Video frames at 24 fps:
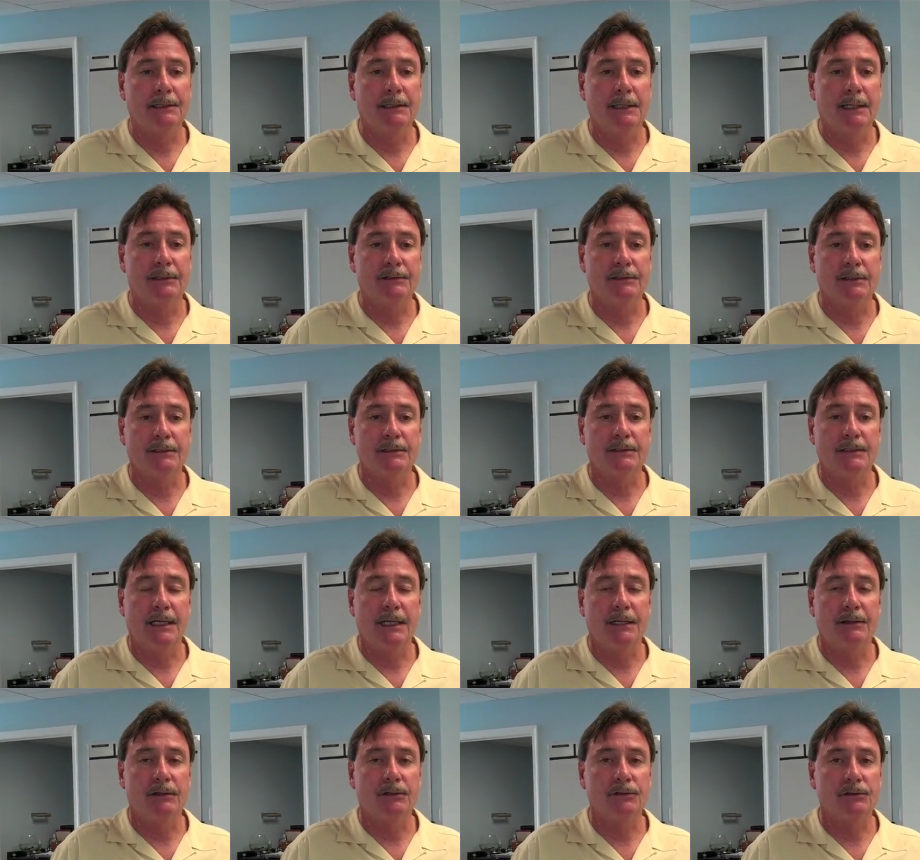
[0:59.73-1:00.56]
as I
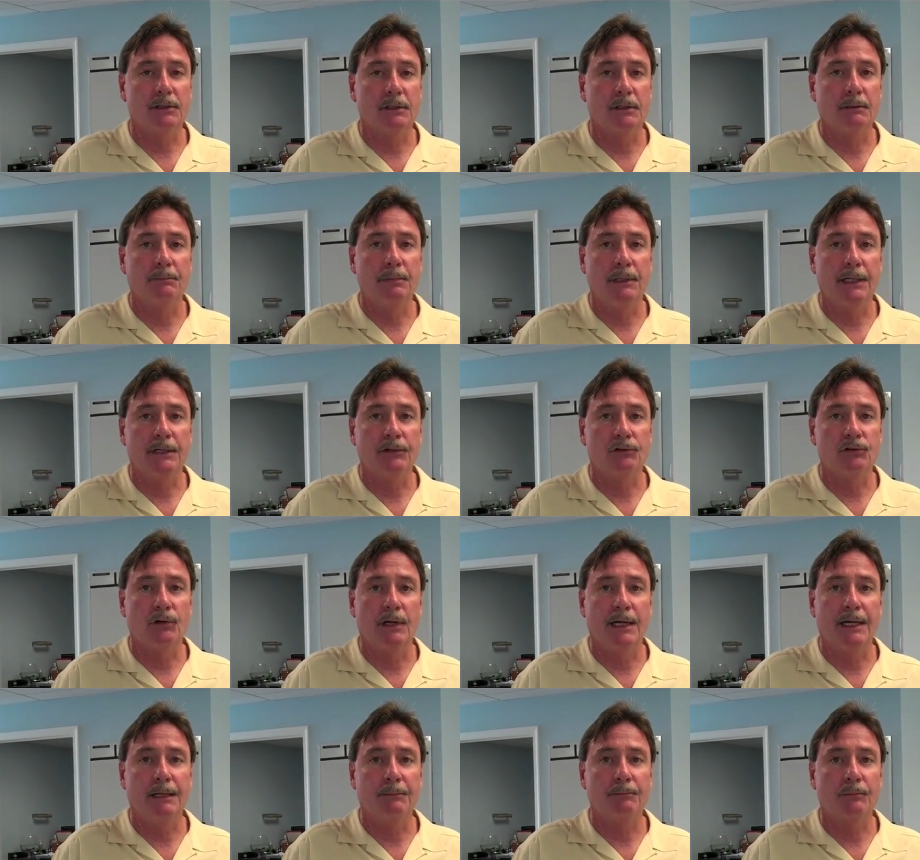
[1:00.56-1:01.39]
said, there's a complete
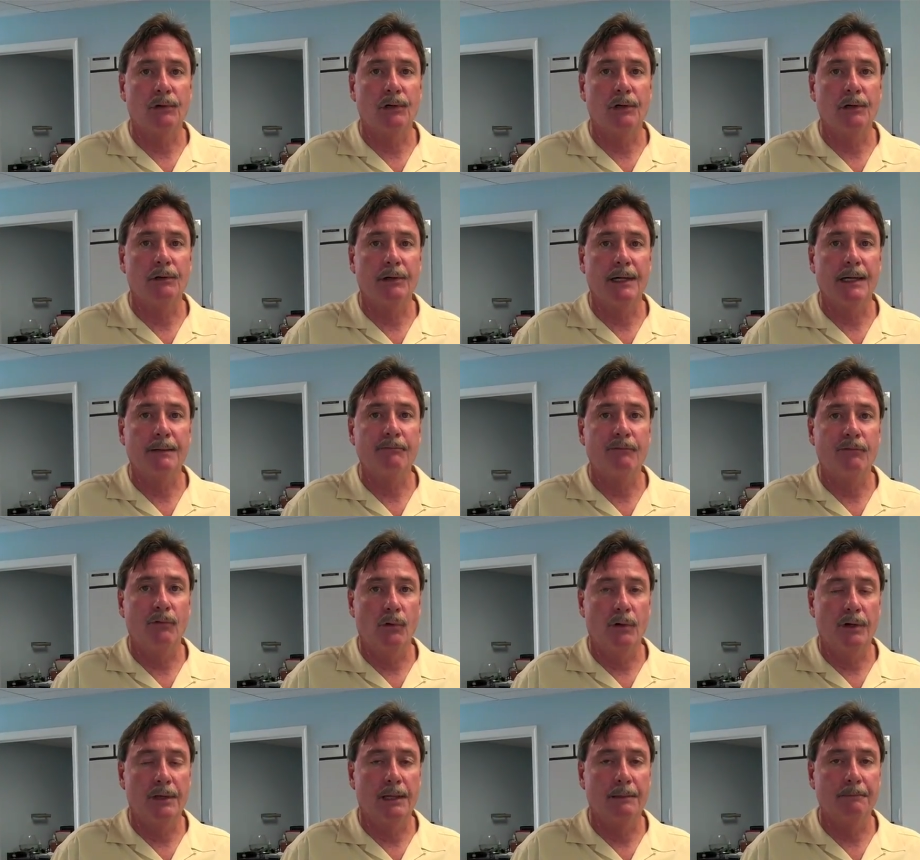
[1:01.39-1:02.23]
training program
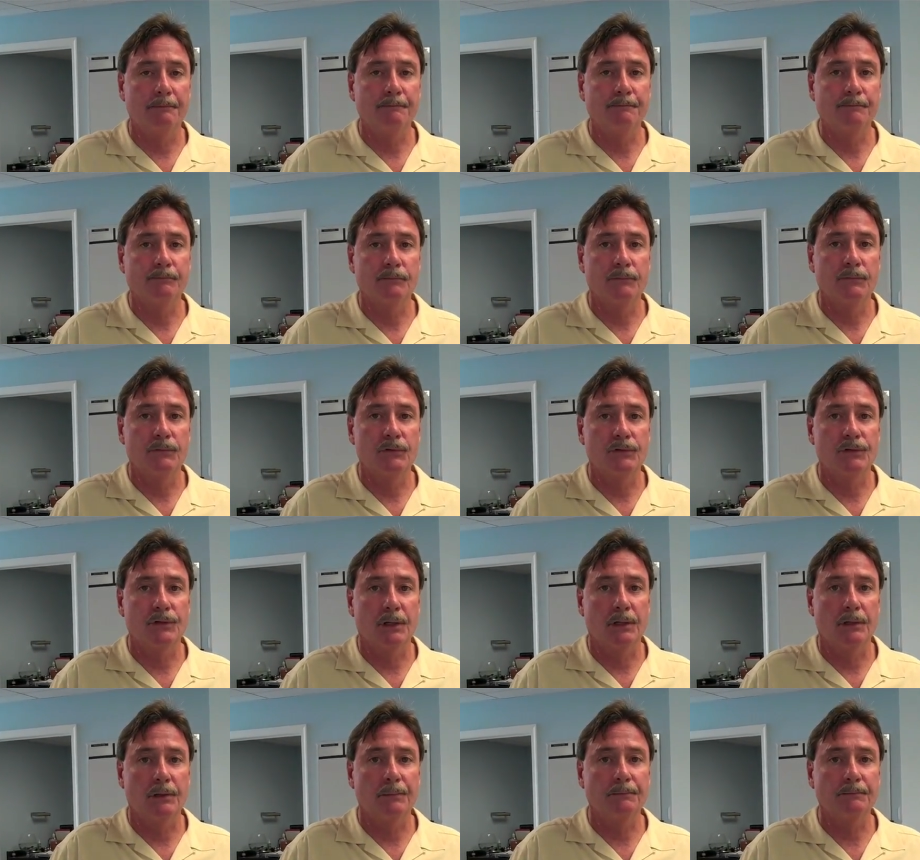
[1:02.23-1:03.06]
for them.
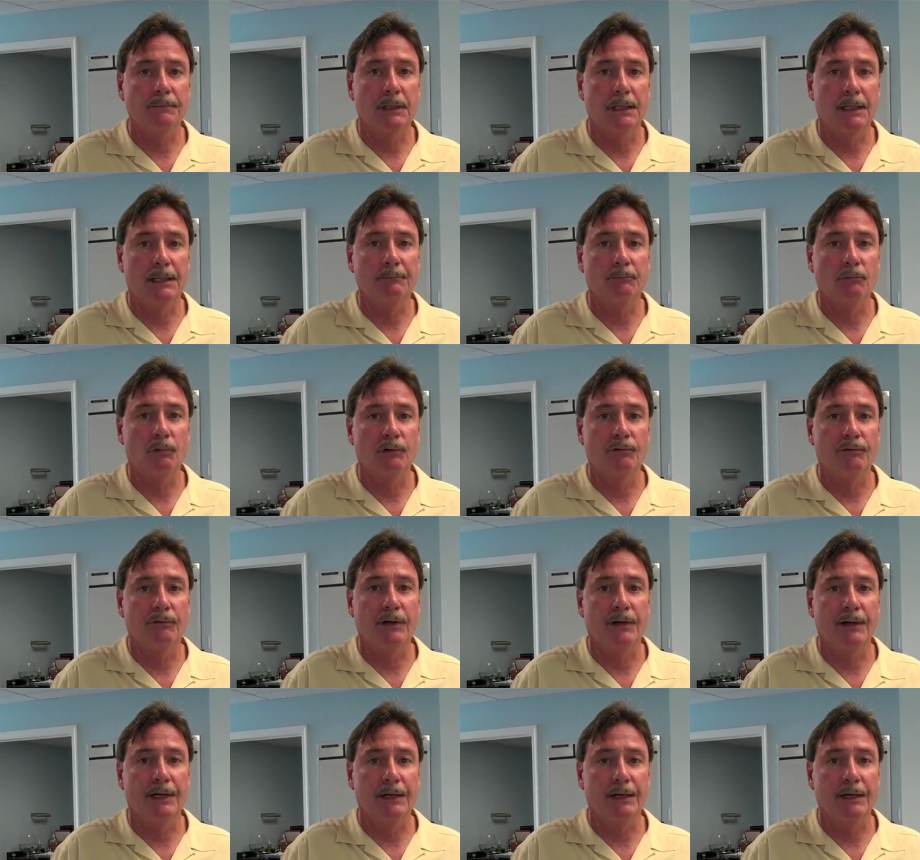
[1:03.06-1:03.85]
So um, we're very